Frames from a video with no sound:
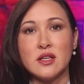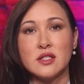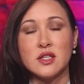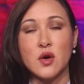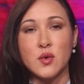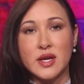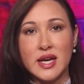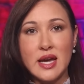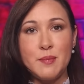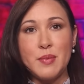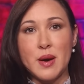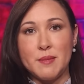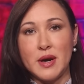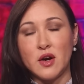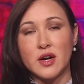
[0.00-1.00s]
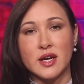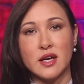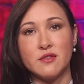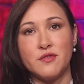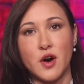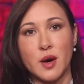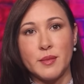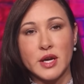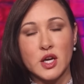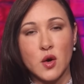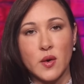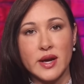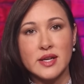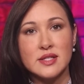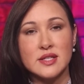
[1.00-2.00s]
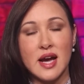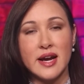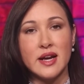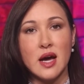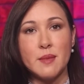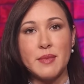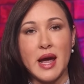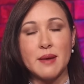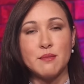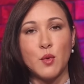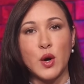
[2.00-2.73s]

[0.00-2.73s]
So keep American farming going. Sign up at